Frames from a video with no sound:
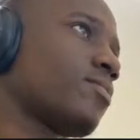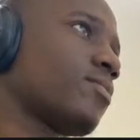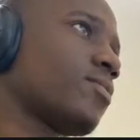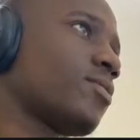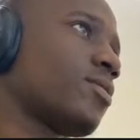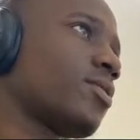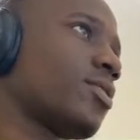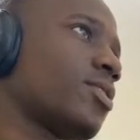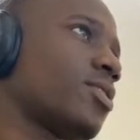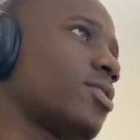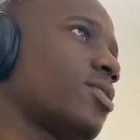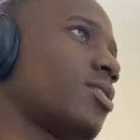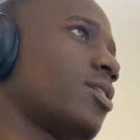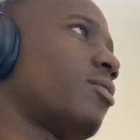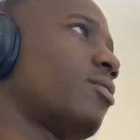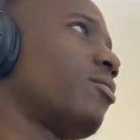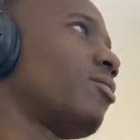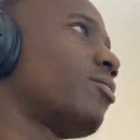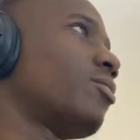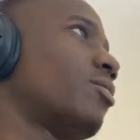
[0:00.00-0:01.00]
So this is how
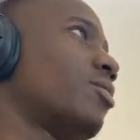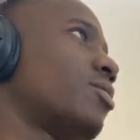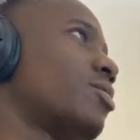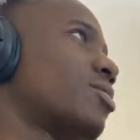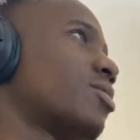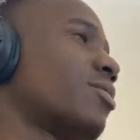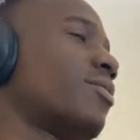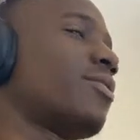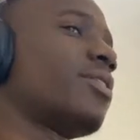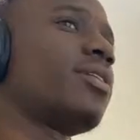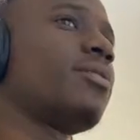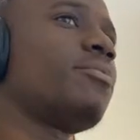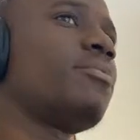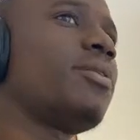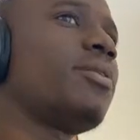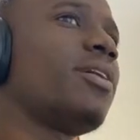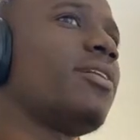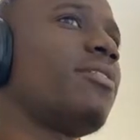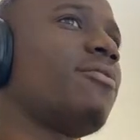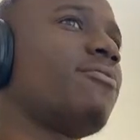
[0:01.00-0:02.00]
London is currently
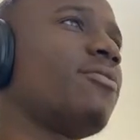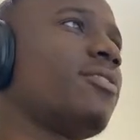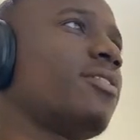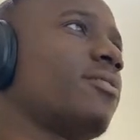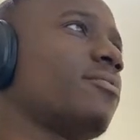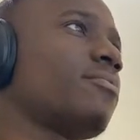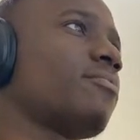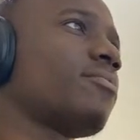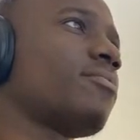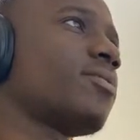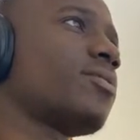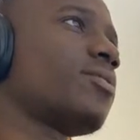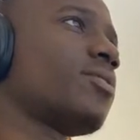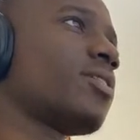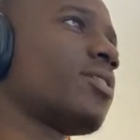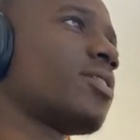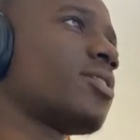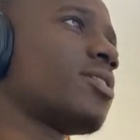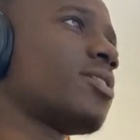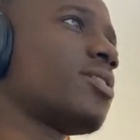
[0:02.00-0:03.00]
behaving, as you
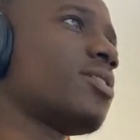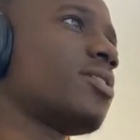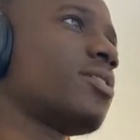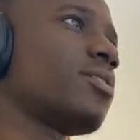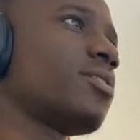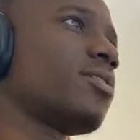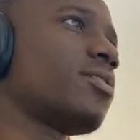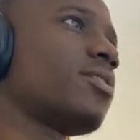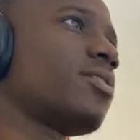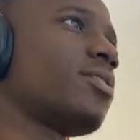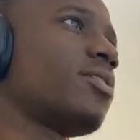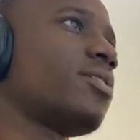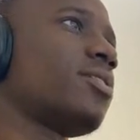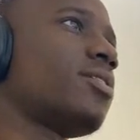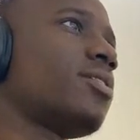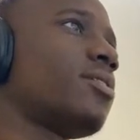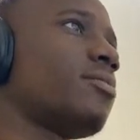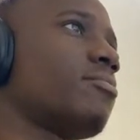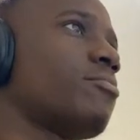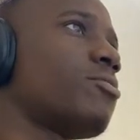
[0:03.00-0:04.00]
can see.
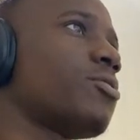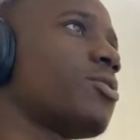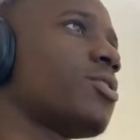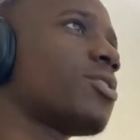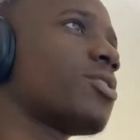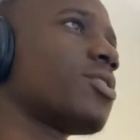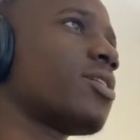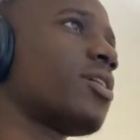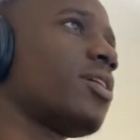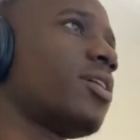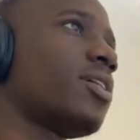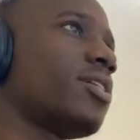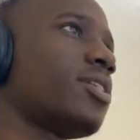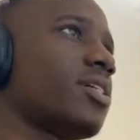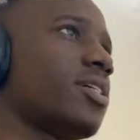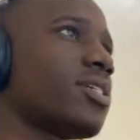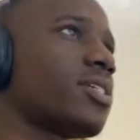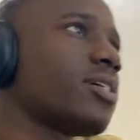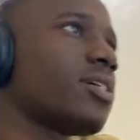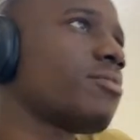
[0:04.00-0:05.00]
Pushes high,
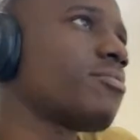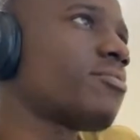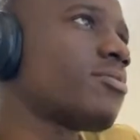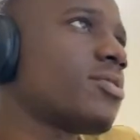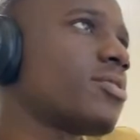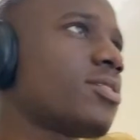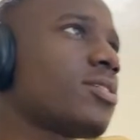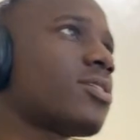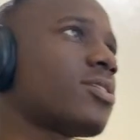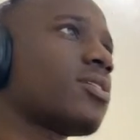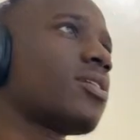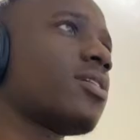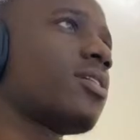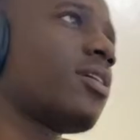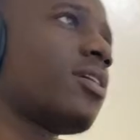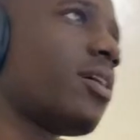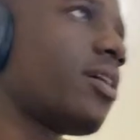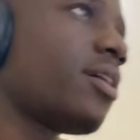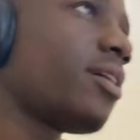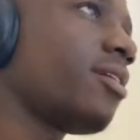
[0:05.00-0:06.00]
takes out this
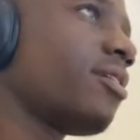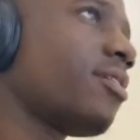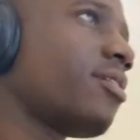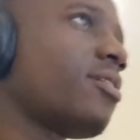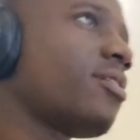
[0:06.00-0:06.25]
high